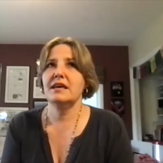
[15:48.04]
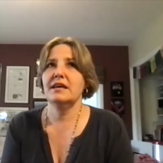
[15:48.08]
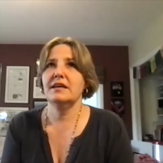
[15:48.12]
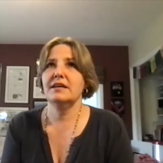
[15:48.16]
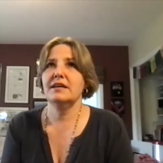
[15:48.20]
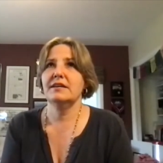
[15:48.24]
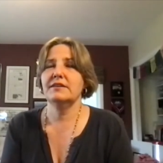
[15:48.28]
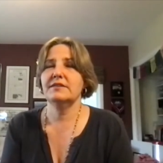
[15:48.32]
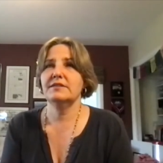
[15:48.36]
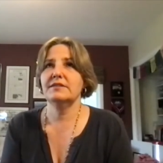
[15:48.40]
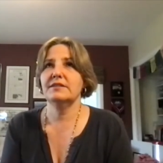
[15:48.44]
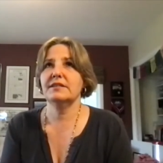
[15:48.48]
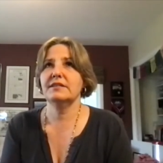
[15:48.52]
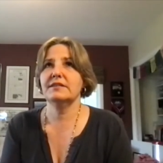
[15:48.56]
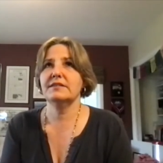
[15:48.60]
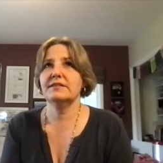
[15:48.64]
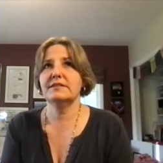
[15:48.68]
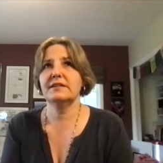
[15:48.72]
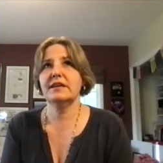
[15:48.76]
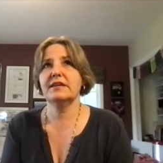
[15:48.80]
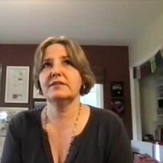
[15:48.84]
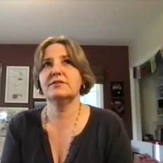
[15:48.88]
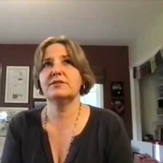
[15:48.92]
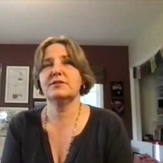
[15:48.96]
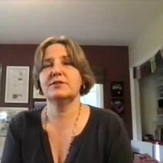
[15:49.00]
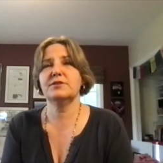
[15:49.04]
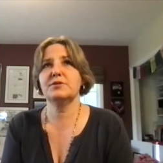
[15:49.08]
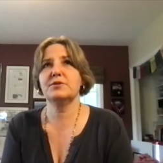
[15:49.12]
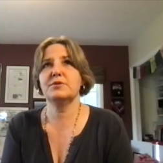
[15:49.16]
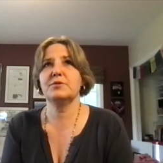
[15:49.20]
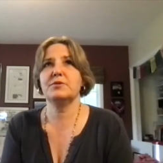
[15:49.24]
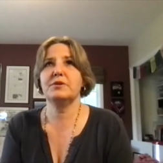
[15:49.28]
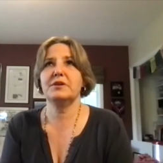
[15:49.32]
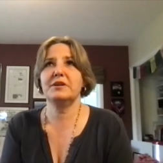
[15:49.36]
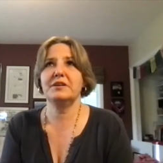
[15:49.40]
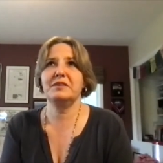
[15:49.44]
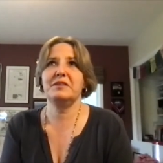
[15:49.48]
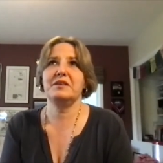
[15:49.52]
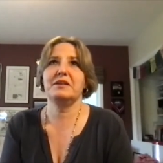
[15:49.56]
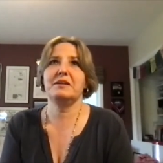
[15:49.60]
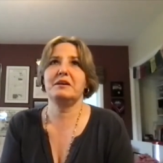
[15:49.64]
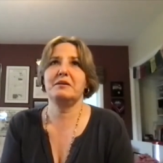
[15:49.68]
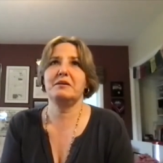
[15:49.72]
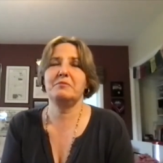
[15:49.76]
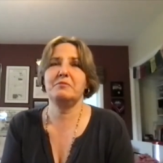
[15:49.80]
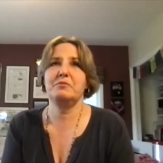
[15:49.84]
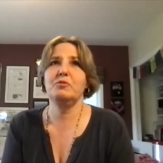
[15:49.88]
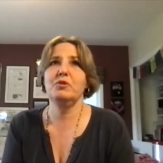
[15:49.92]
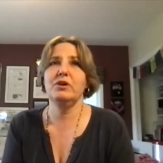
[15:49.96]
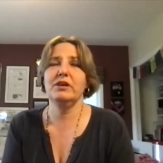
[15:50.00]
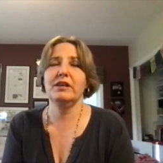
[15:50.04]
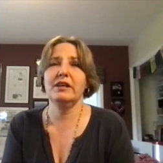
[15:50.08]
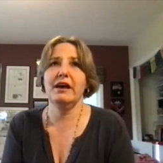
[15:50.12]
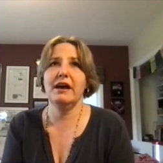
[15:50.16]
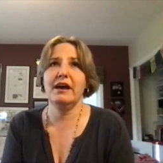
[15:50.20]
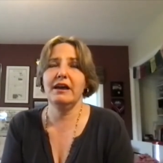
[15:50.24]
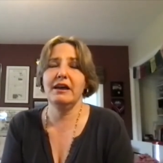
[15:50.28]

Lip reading: Success story that I